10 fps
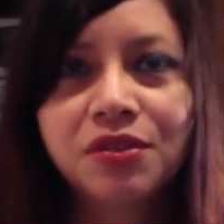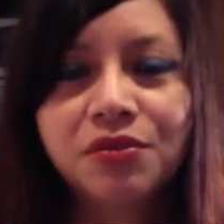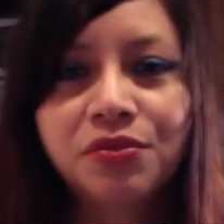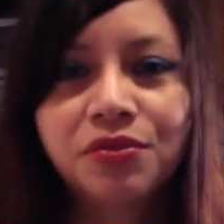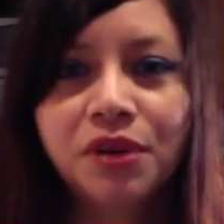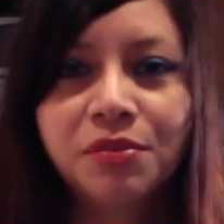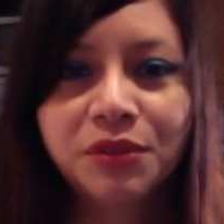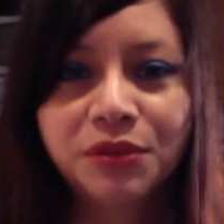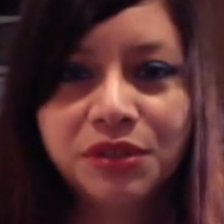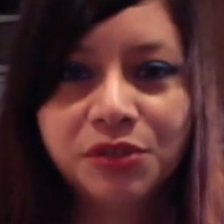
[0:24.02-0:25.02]
from
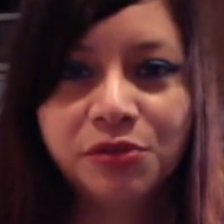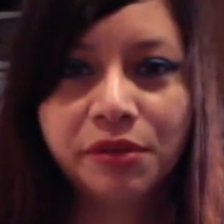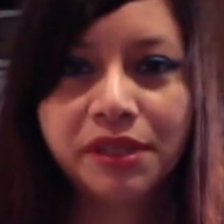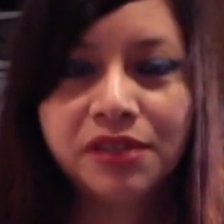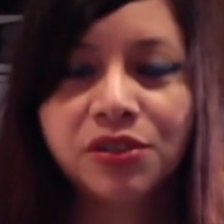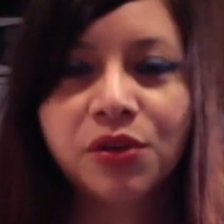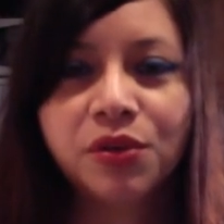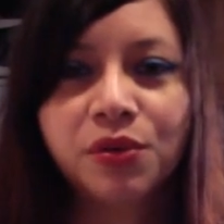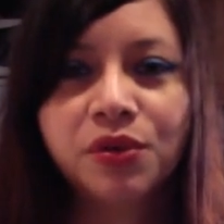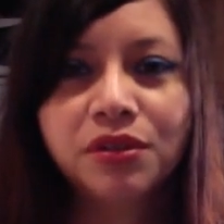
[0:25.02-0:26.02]
lucid dreaming,
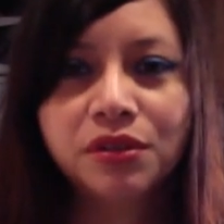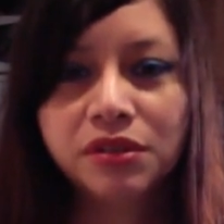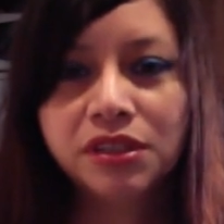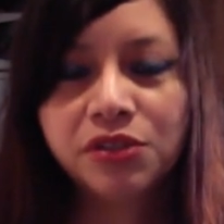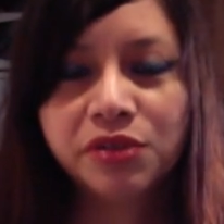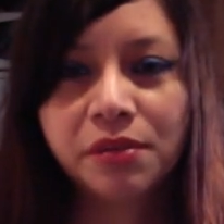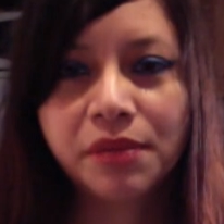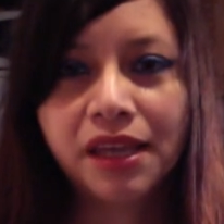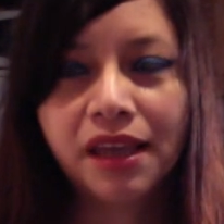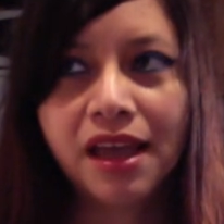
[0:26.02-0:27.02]
so lucid
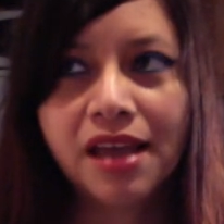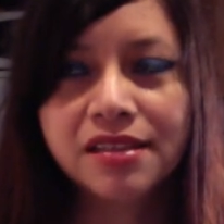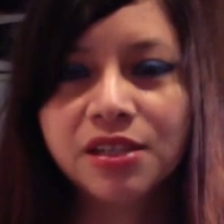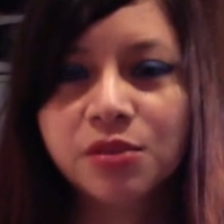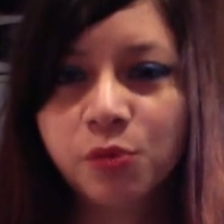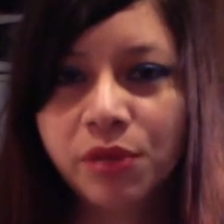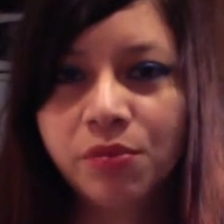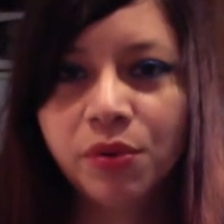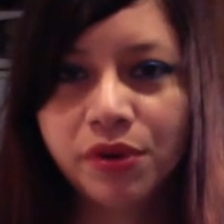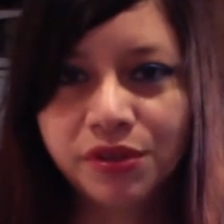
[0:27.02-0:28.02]
dreaming as a
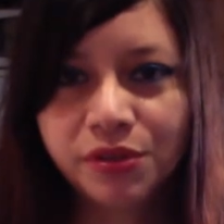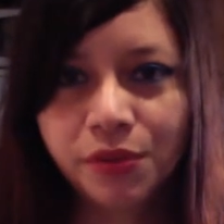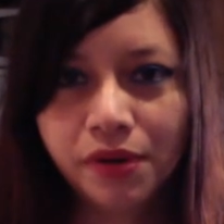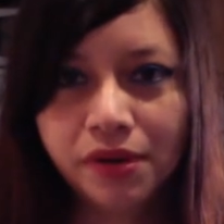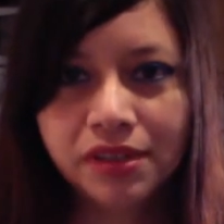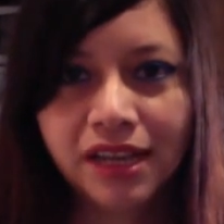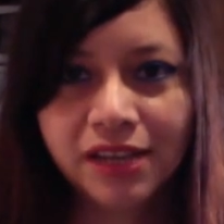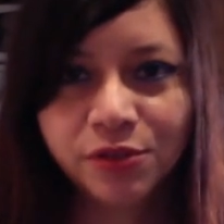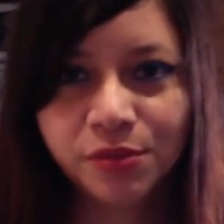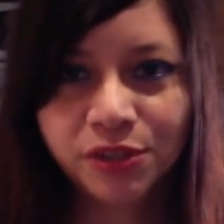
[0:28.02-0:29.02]
springboard towards
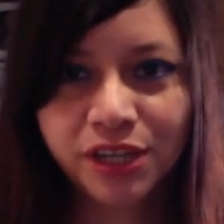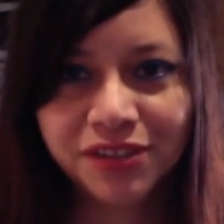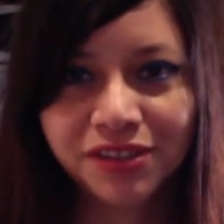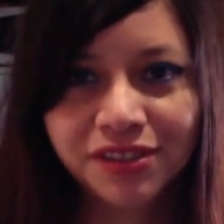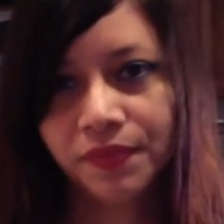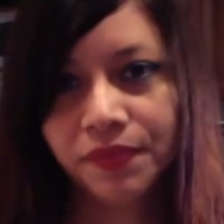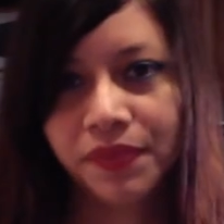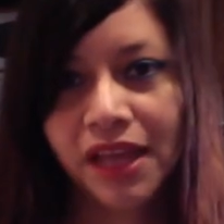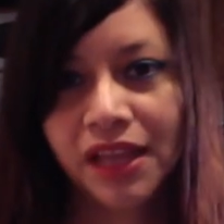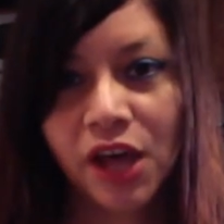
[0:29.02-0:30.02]
astral projection.
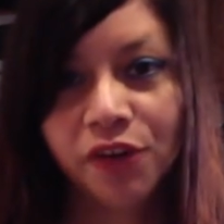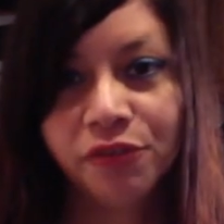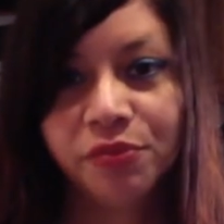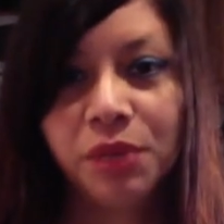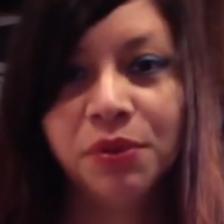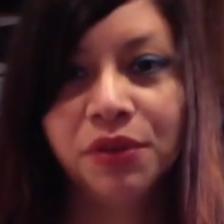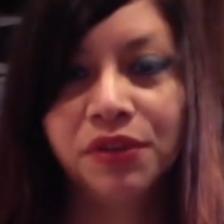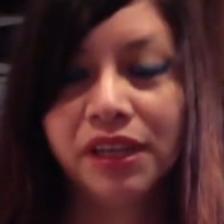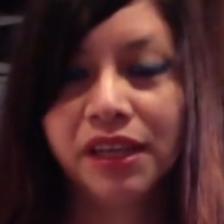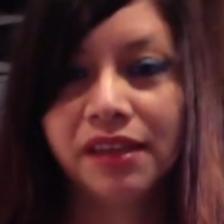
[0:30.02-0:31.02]
A lot of people
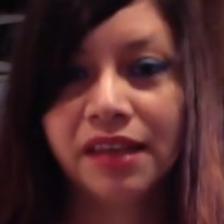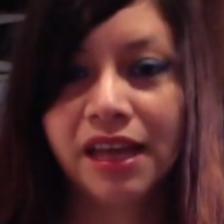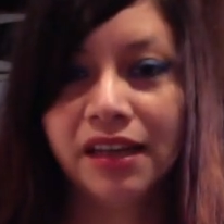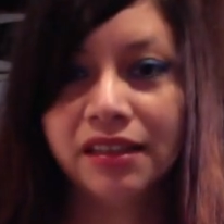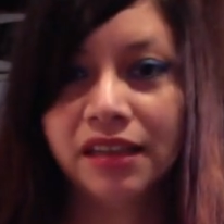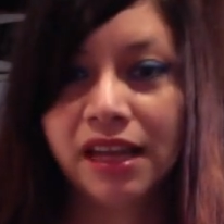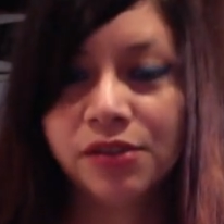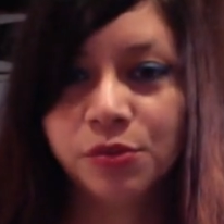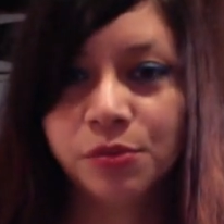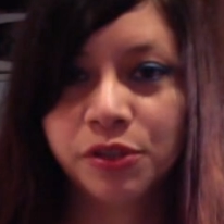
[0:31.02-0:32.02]
think that
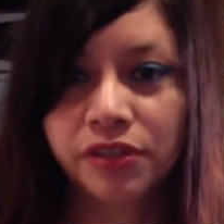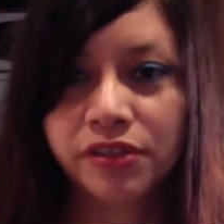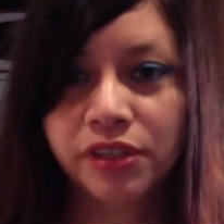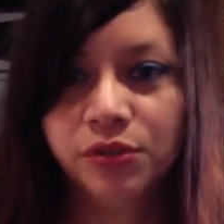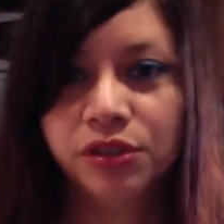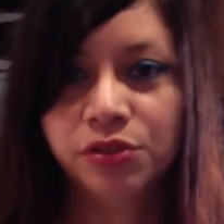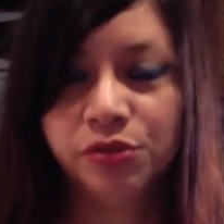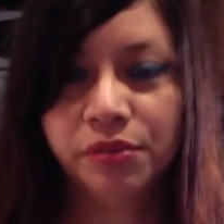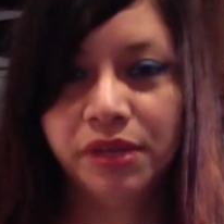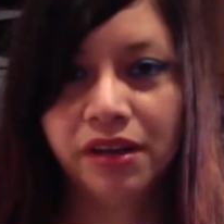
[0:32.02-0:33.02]
astral projection and lucid
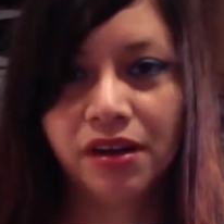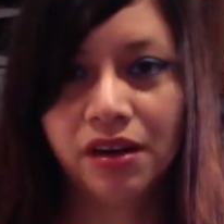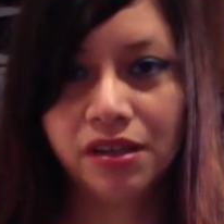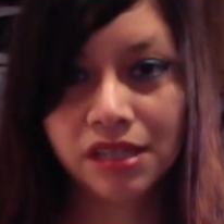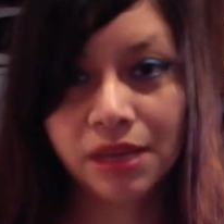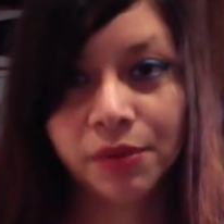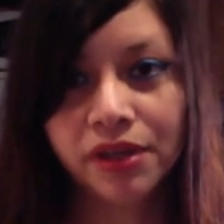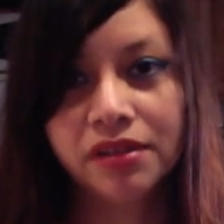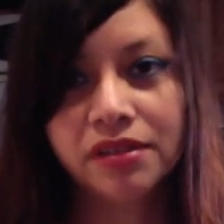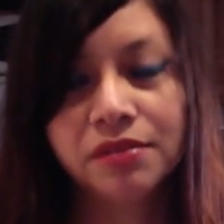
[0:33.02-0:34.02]
dreaming are
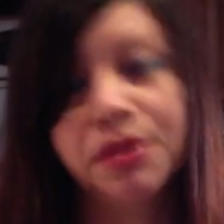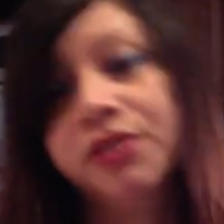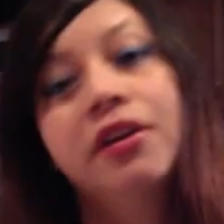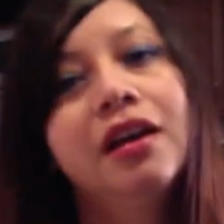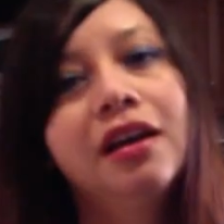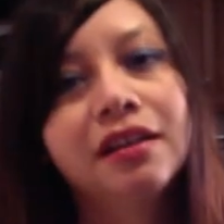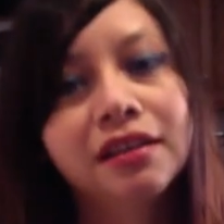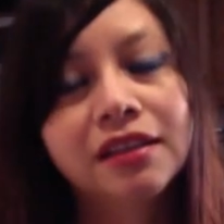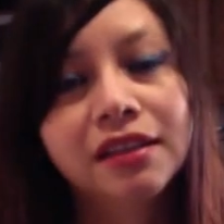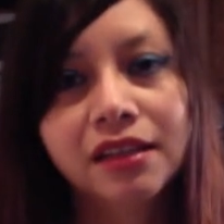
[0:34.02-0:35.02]
separate, but they're not.
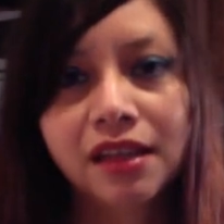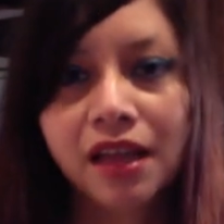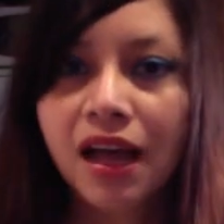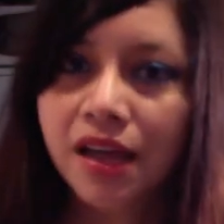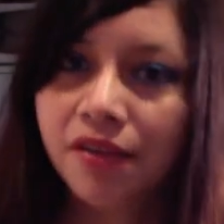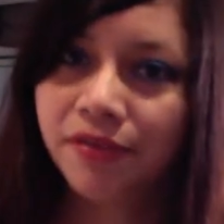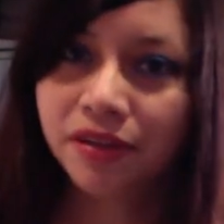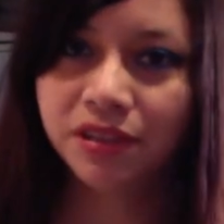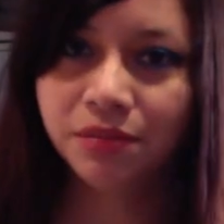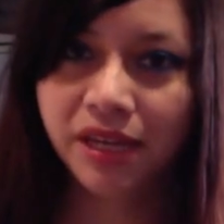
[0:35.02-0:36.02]
I have
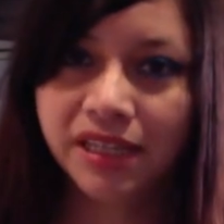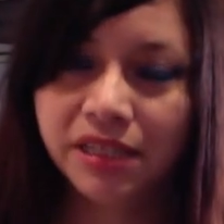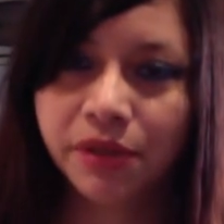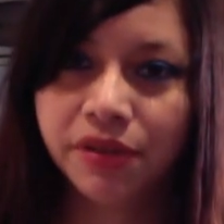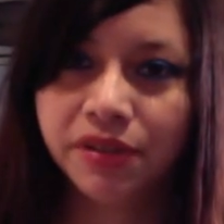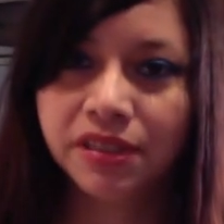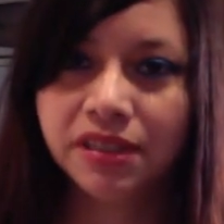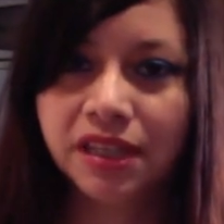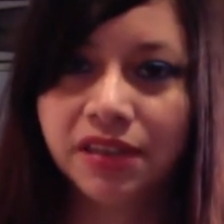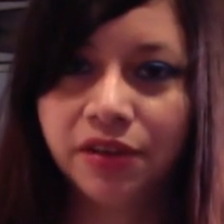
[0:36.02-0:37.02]
found in my experiences
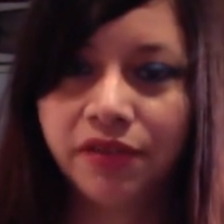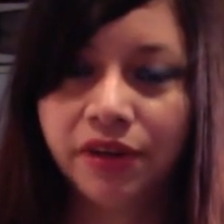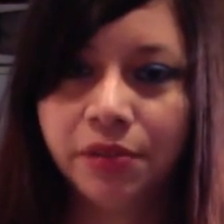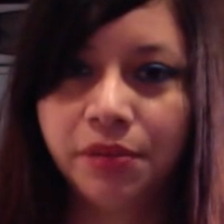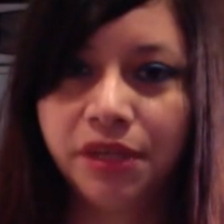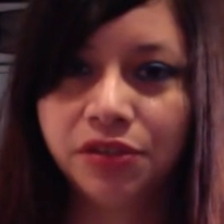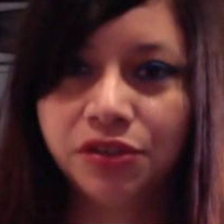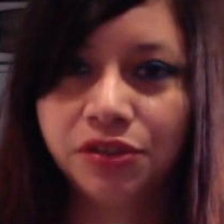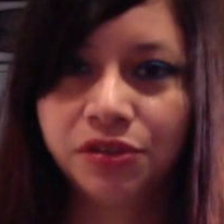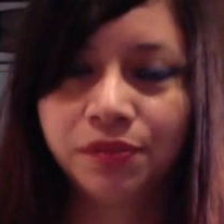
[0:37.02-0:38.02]
that they're very
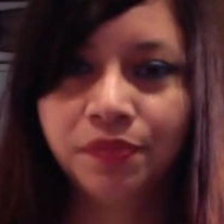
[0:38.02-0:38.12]
much